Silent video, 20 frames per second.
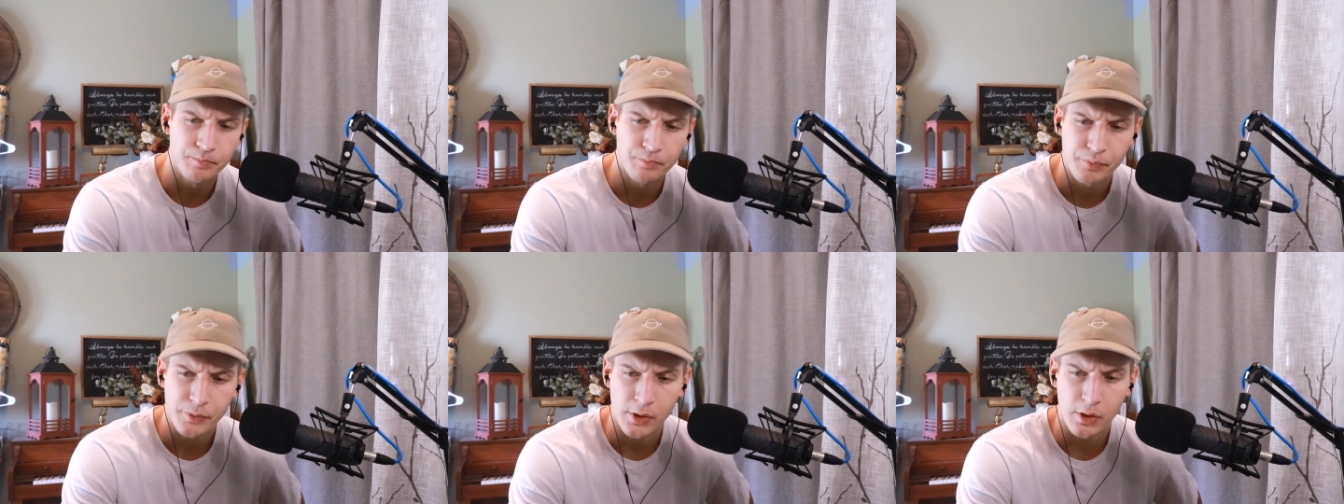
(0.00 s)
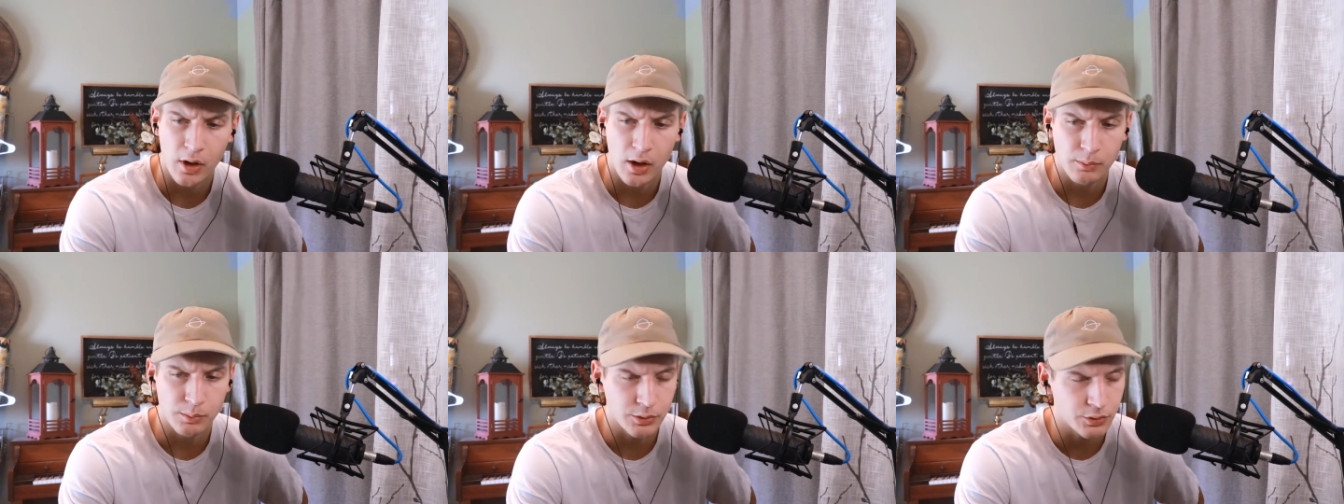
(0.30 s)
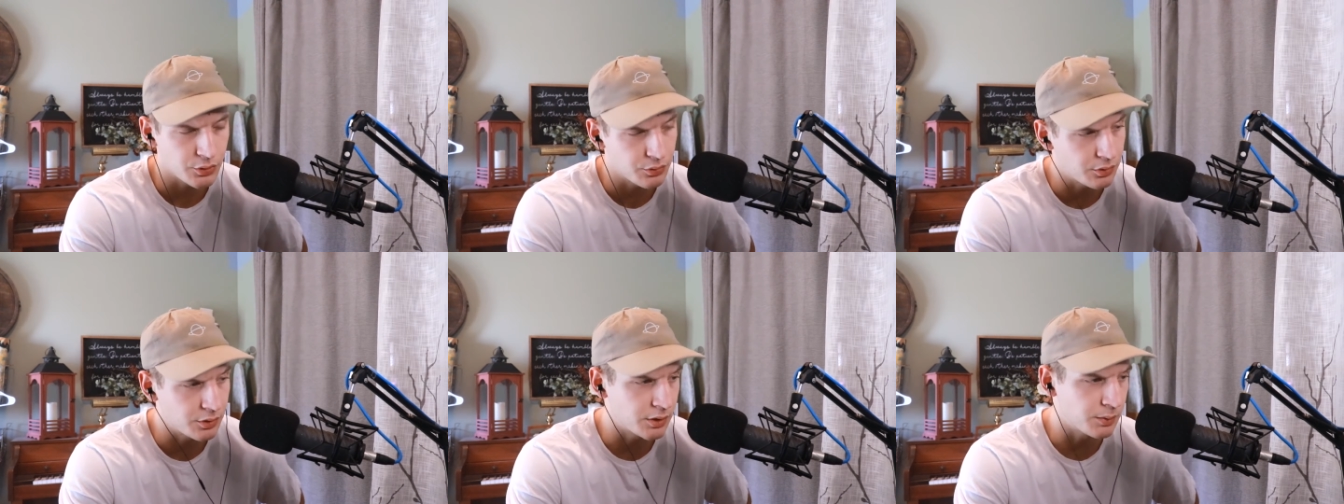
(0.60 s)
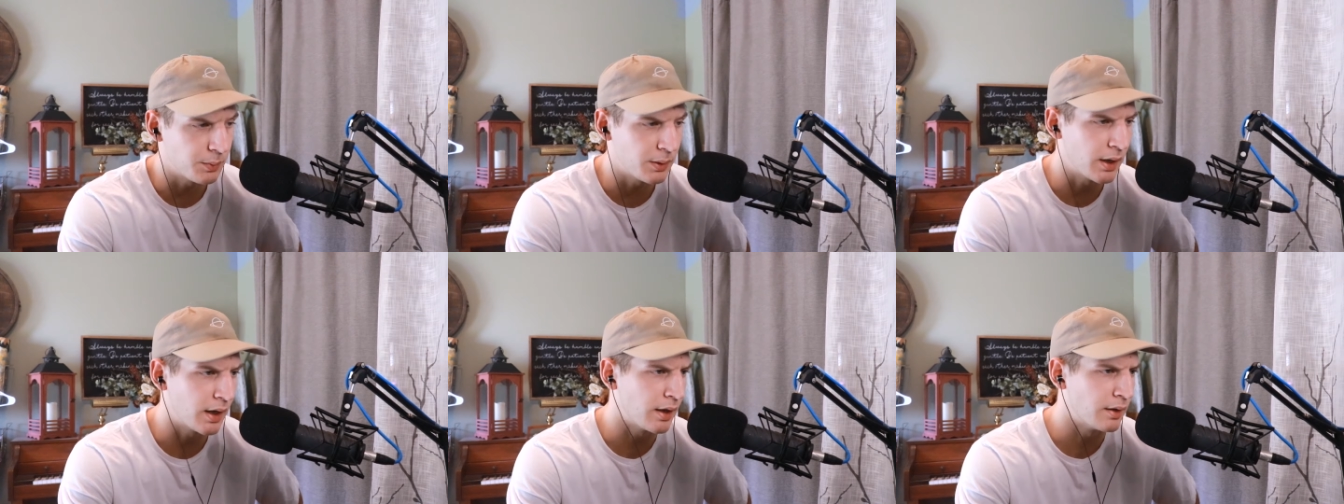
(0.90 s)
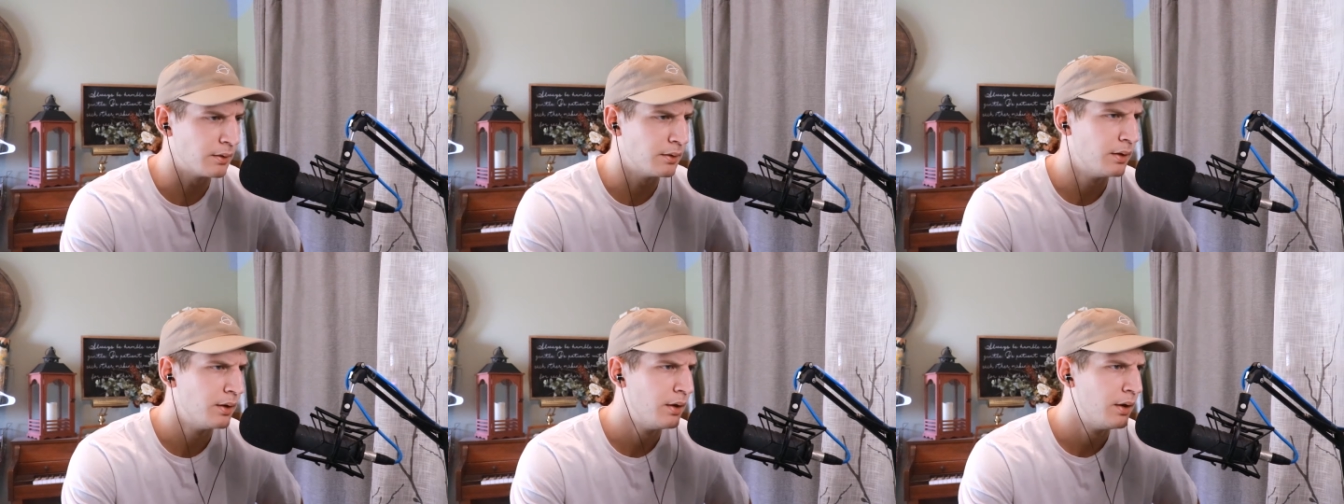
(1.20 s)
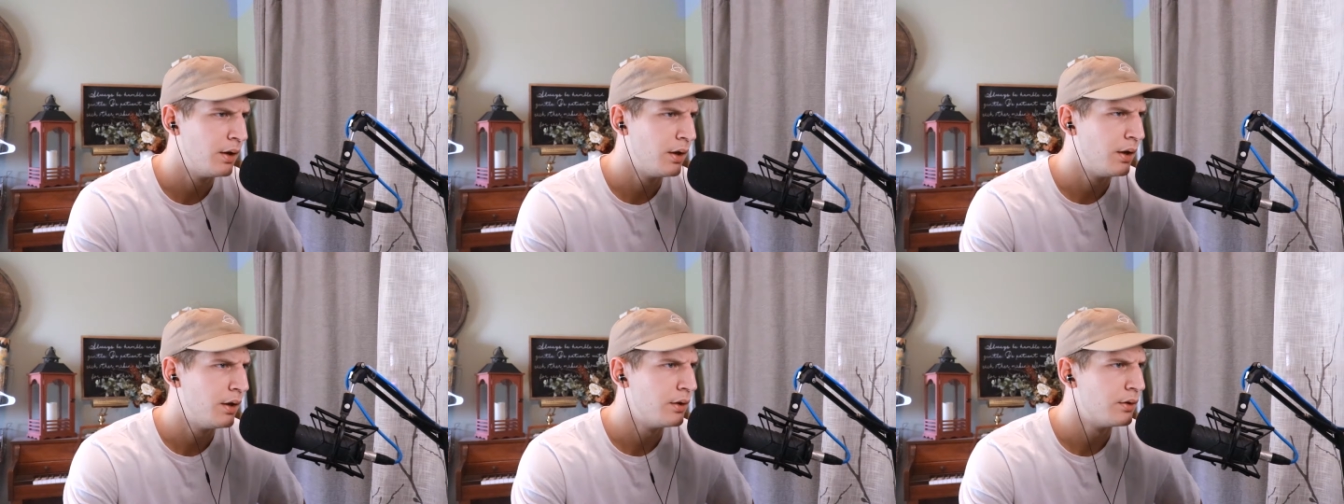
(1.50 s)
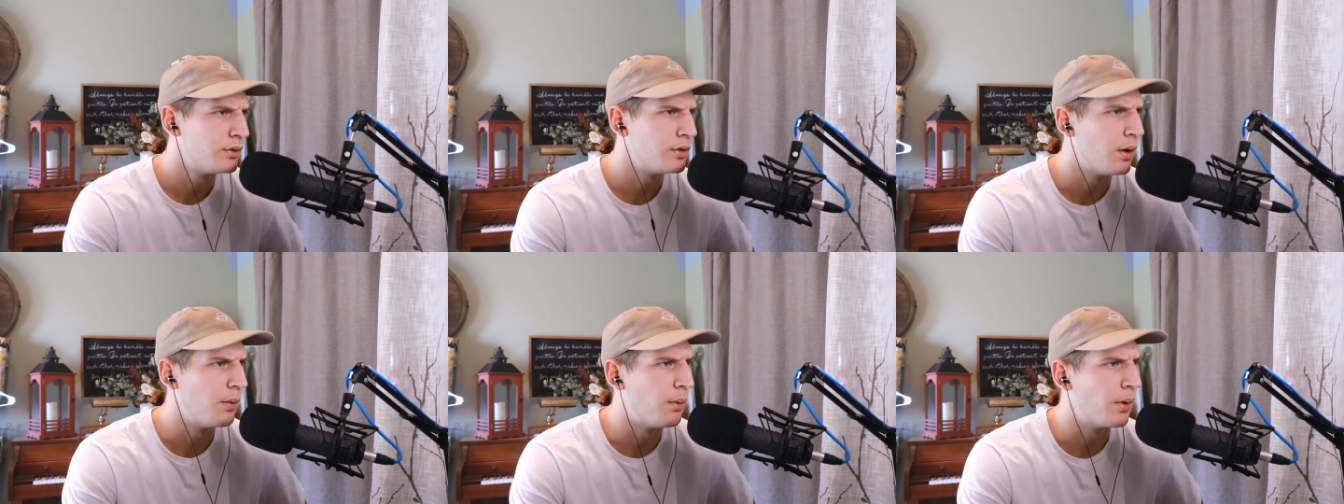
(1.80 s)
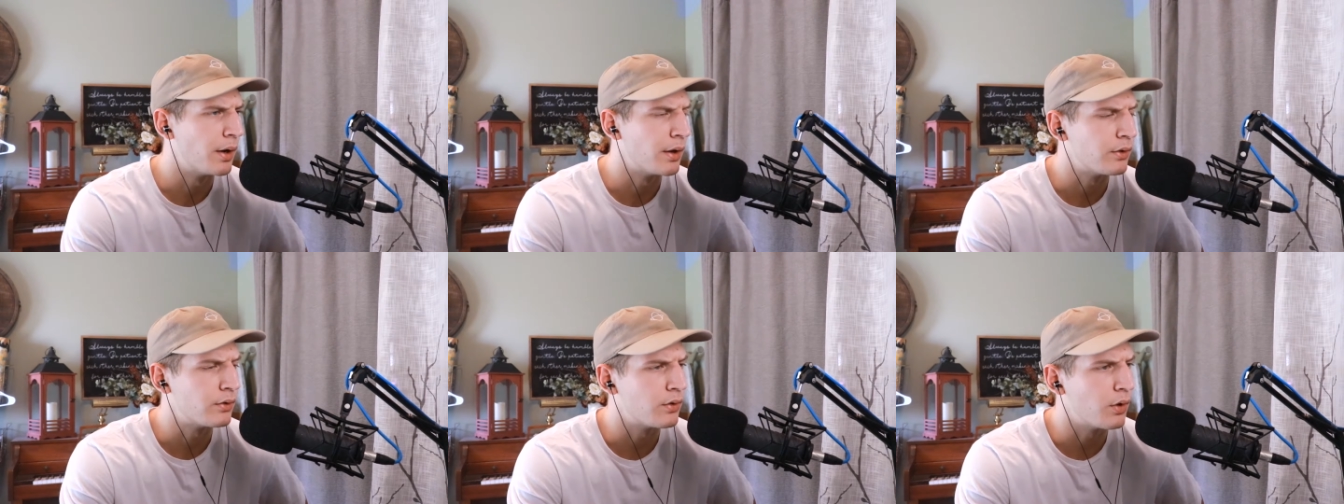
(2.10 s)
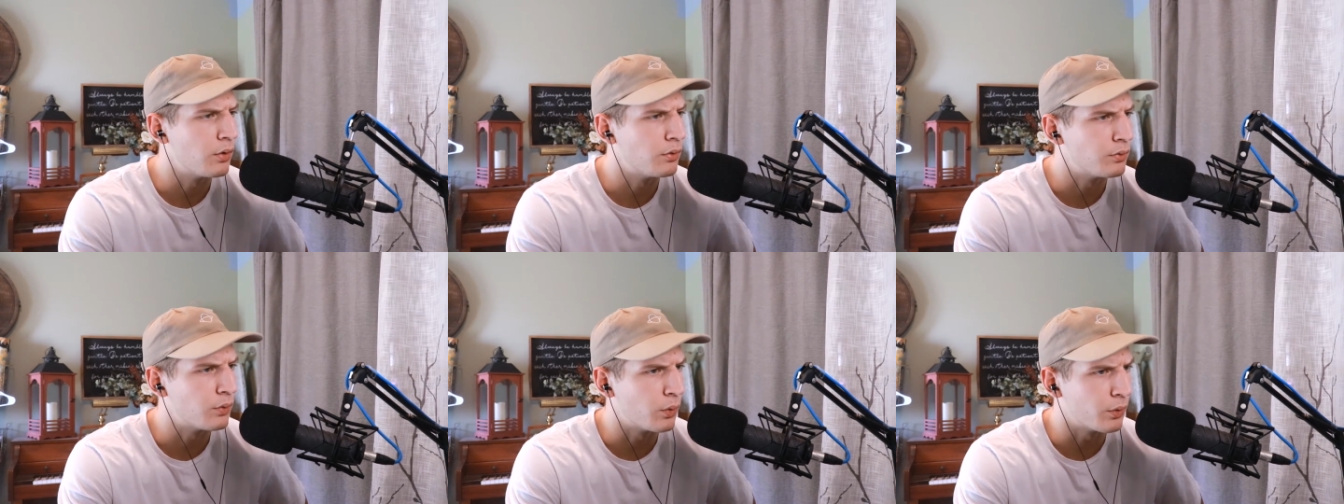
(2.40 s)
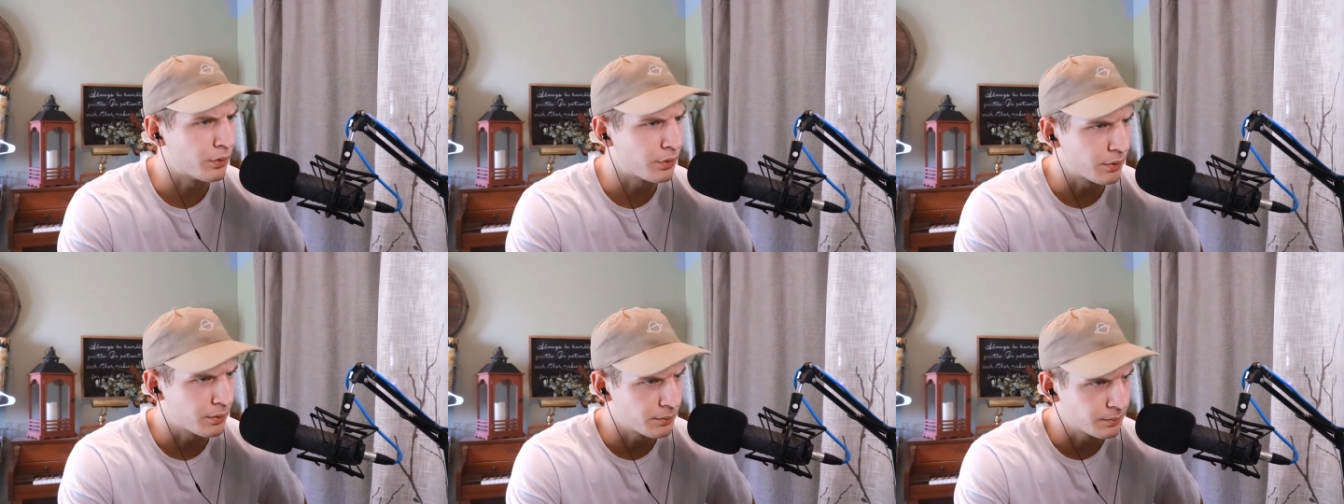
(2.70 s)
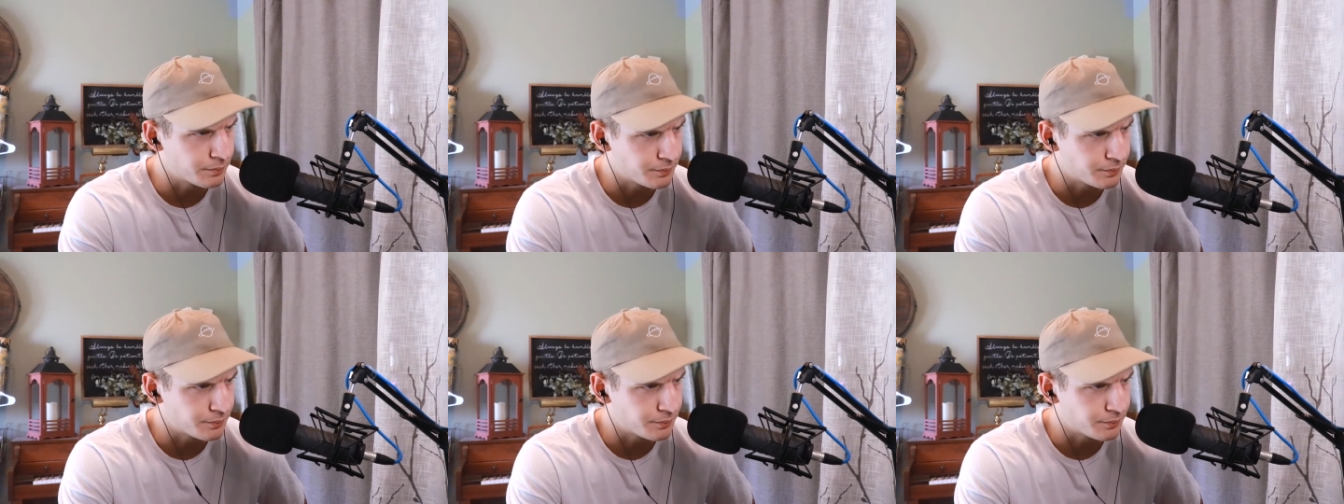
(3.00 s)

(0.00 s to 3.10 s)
an opportunity we get, so on and so forth.